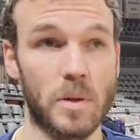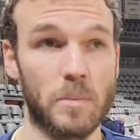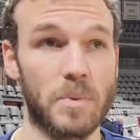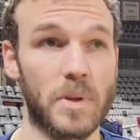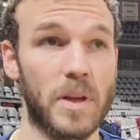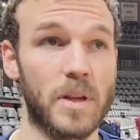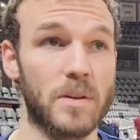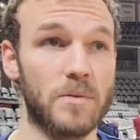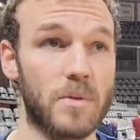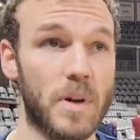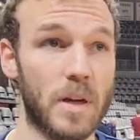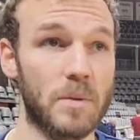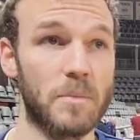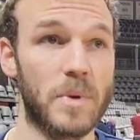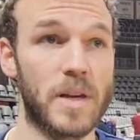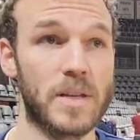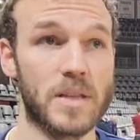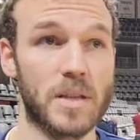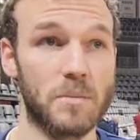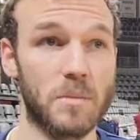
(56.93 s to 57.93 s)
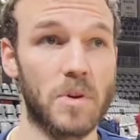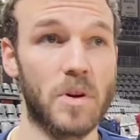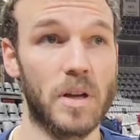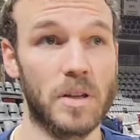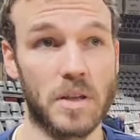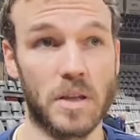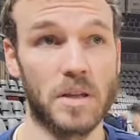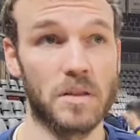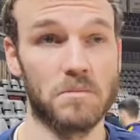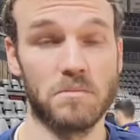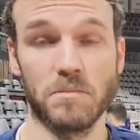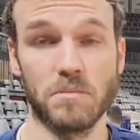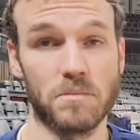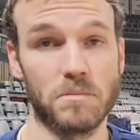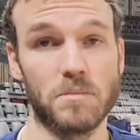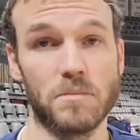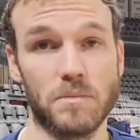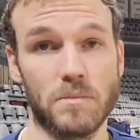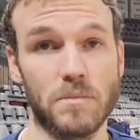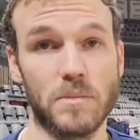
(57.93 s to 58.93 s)
They play the right basketball. I think
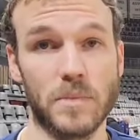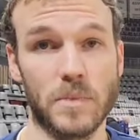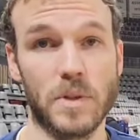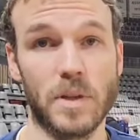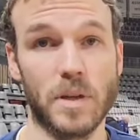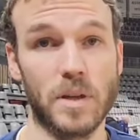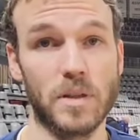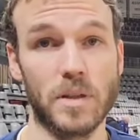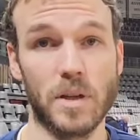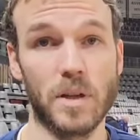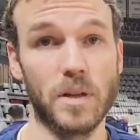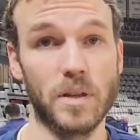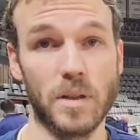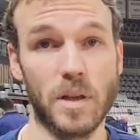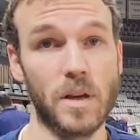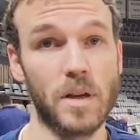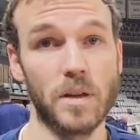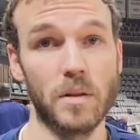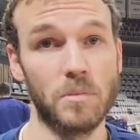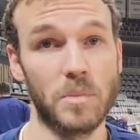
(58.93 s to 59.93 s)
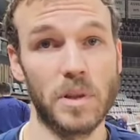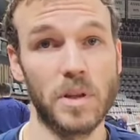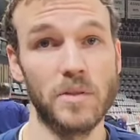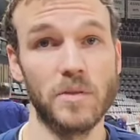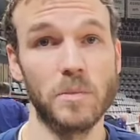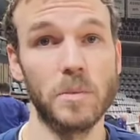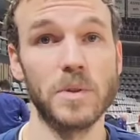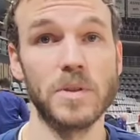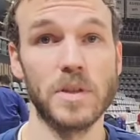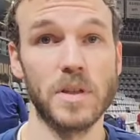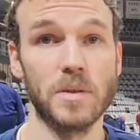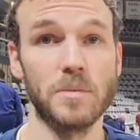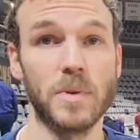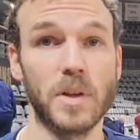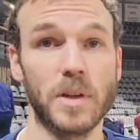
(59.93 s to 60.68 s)
they're an unbelievable team